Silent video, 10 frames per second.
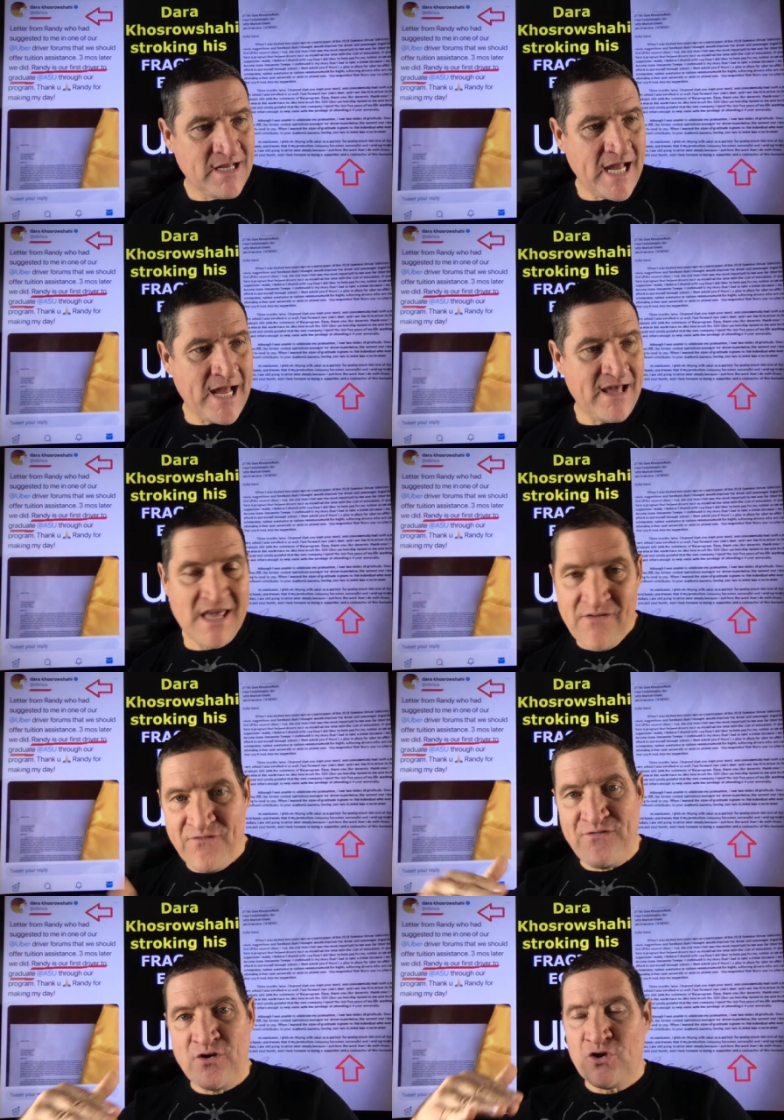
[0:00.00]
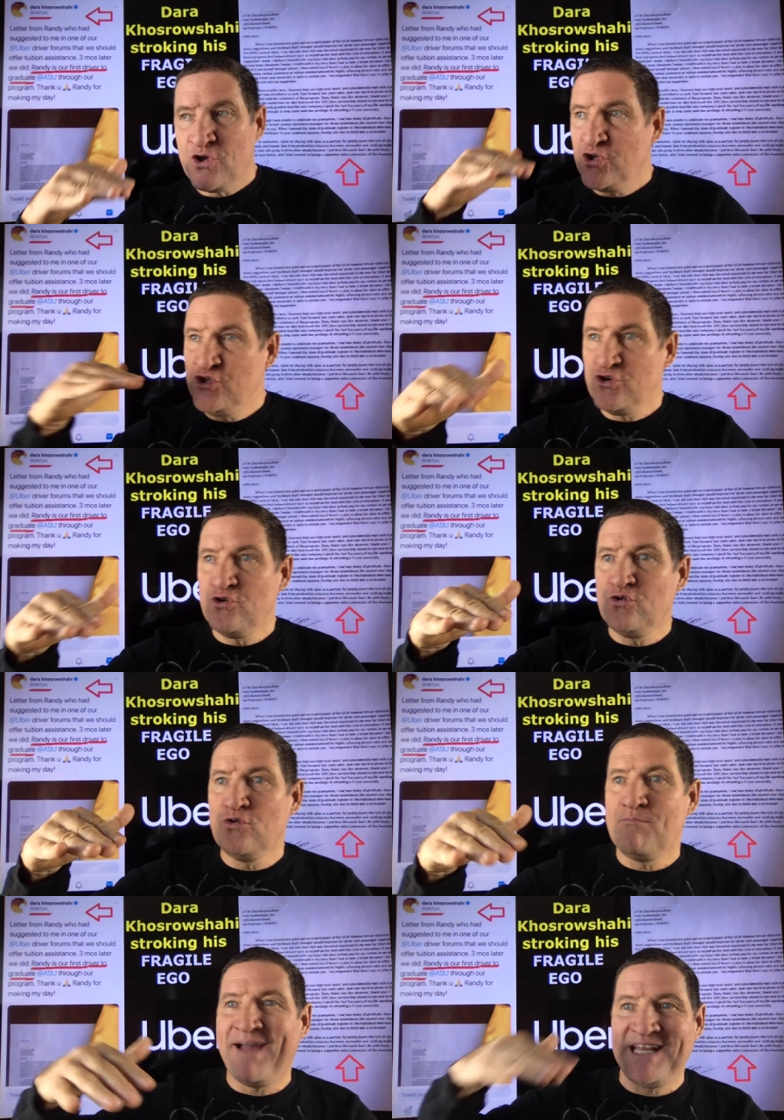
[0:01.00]
uh, if you
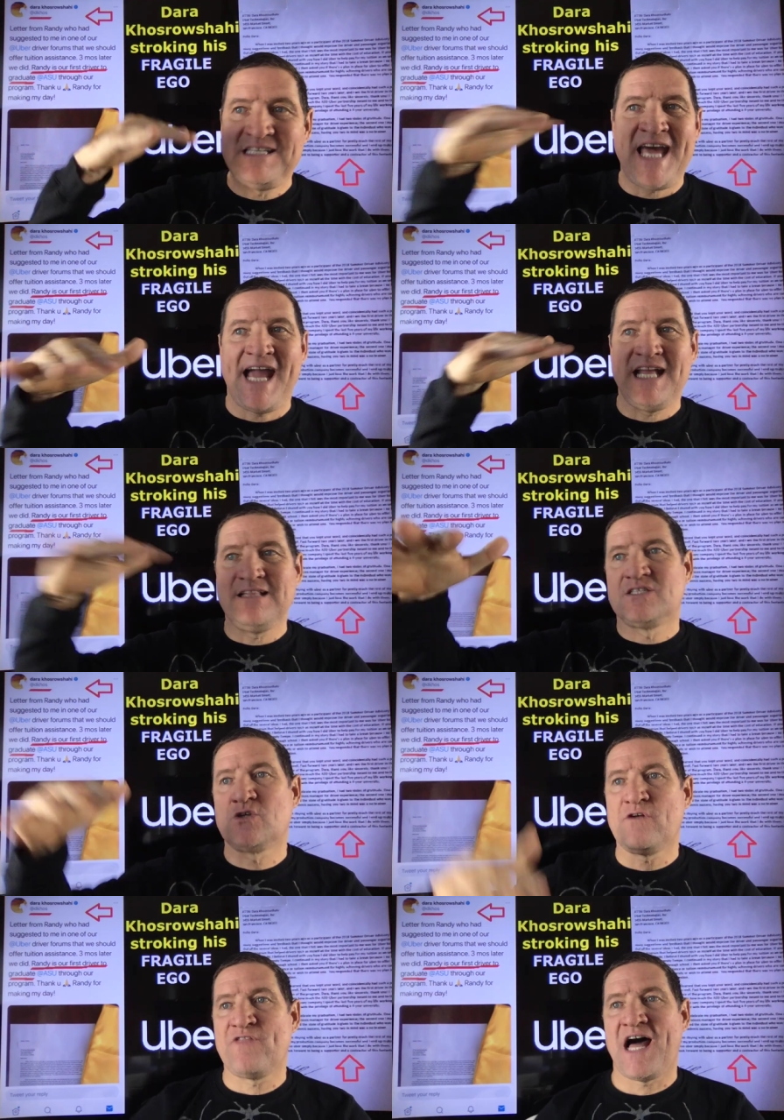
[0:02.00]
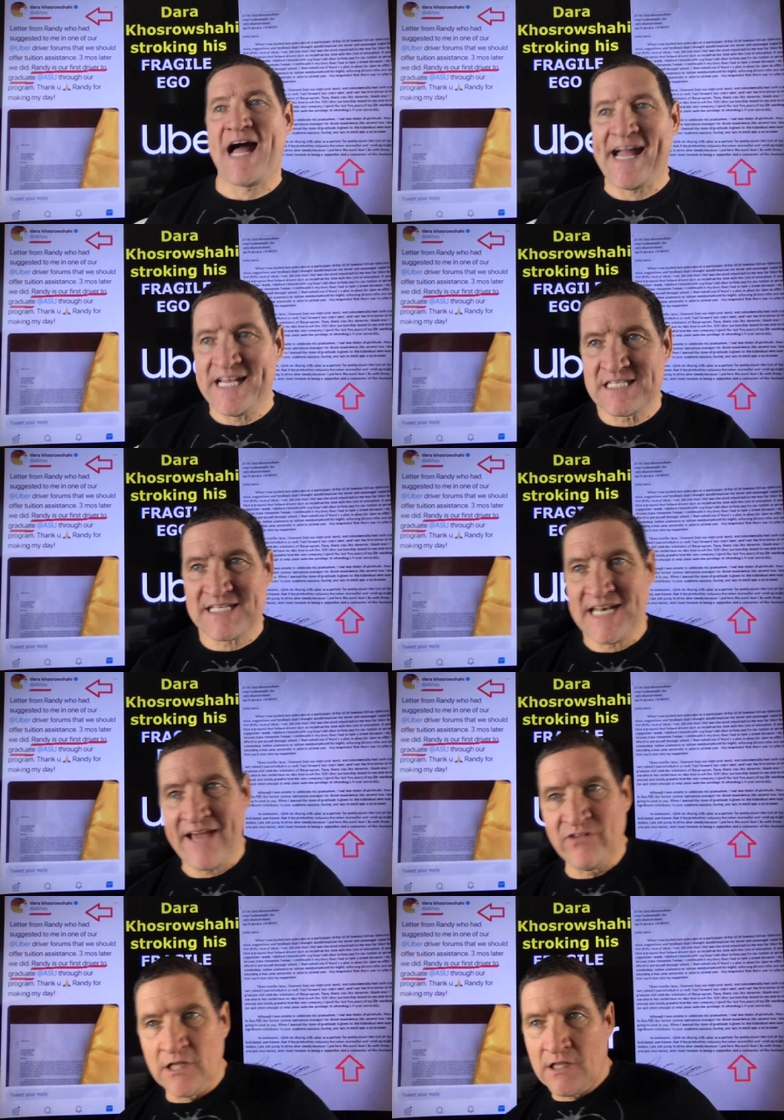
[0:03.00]
maintained sort of the highest
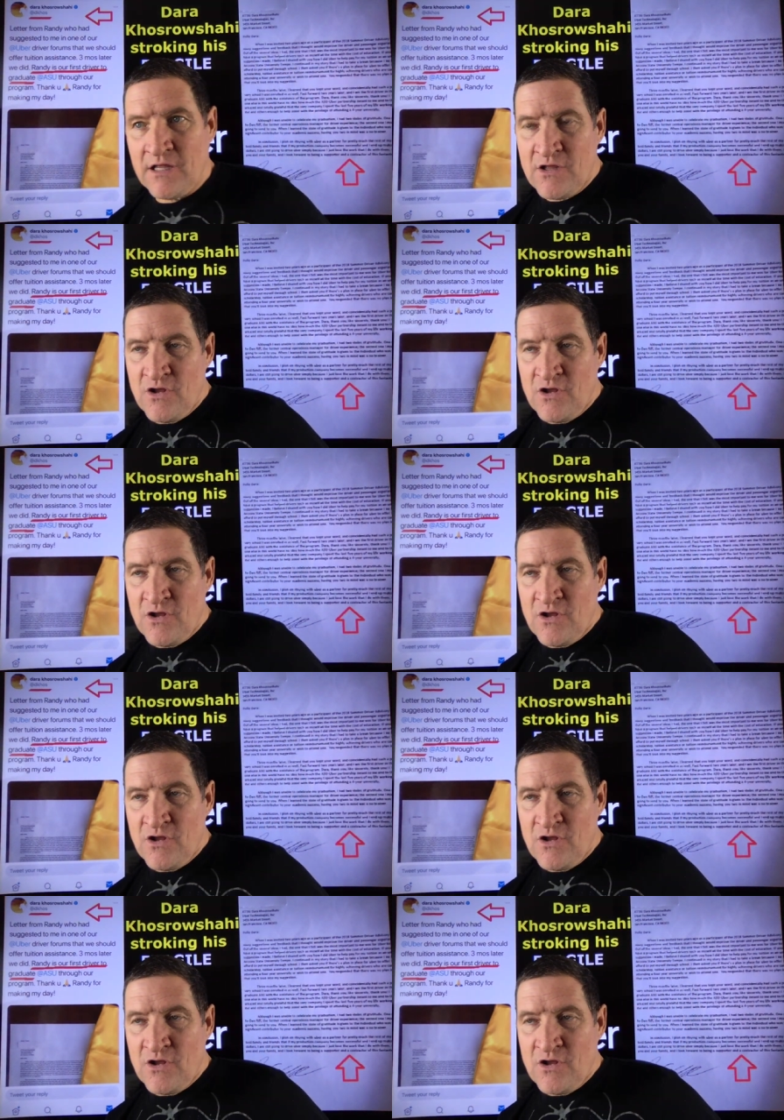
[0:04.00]
level